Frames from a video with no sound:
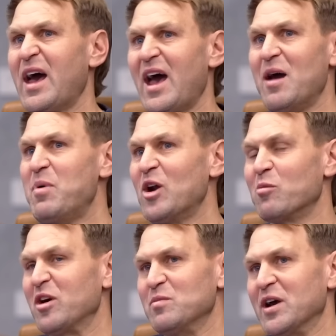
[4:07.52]
and
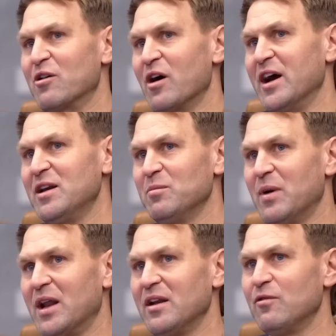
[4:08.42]
Pendlebury's been great,
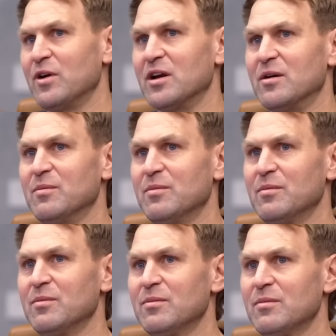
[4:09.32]
but if we're going to
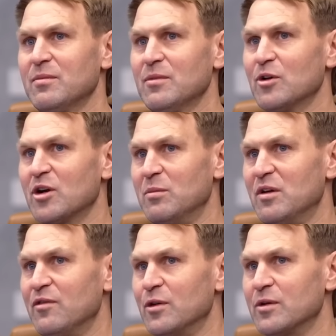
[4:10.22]
look at
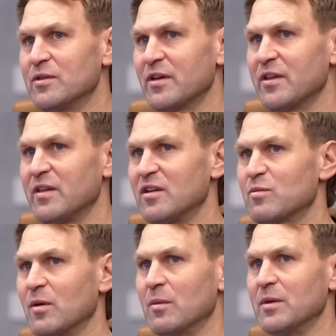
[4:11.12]
midfielders, I think there's
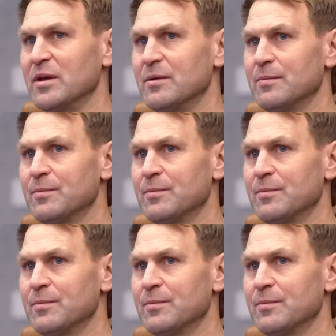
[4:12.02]
probably...